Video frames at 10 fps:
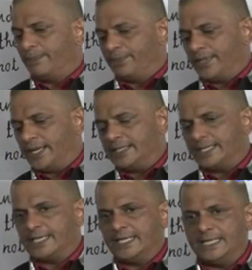then
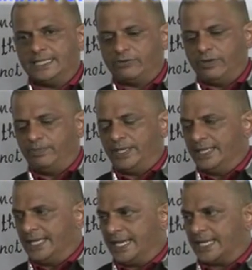the heat will be
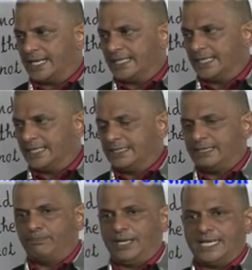there underneath
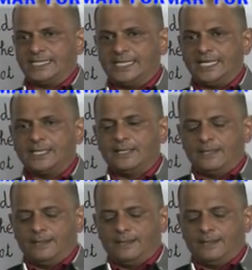the plastic,